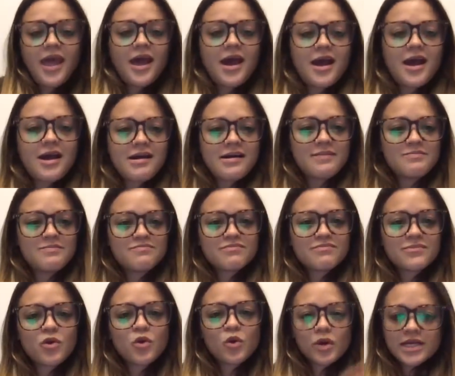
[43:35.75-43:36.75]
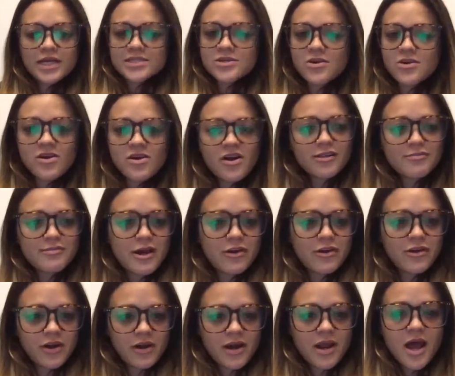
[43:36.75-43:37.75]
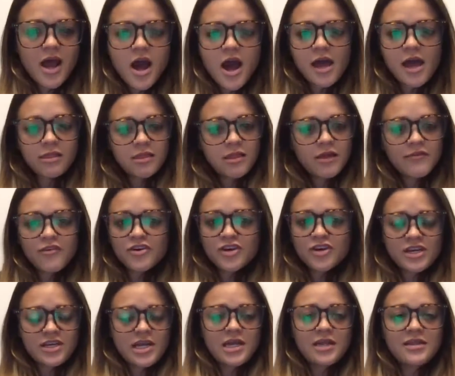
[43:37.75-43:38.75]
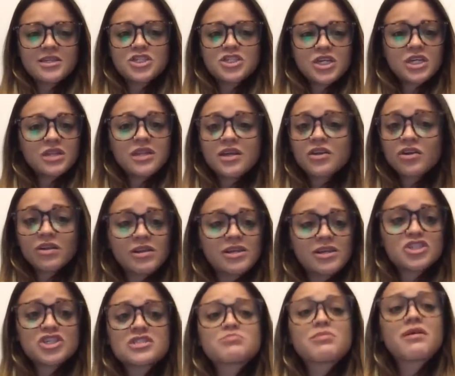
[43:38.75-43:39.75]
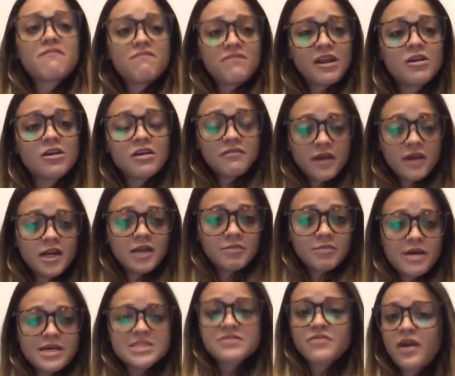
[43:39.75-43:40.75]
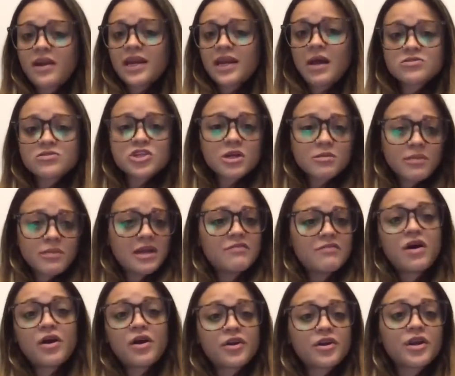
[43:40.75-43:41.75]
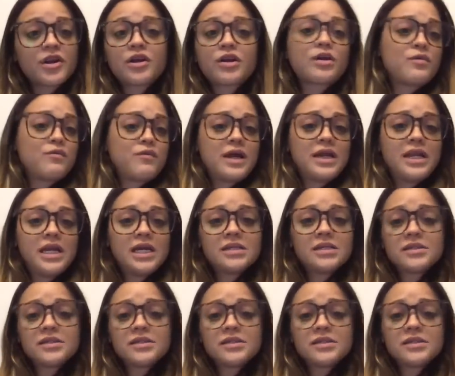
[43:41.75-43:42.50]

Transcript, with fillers: Um, Kourtney's heard all about her. I love her to death. She literally, she's my very, very best friend. I was her maid of honor in her wedding.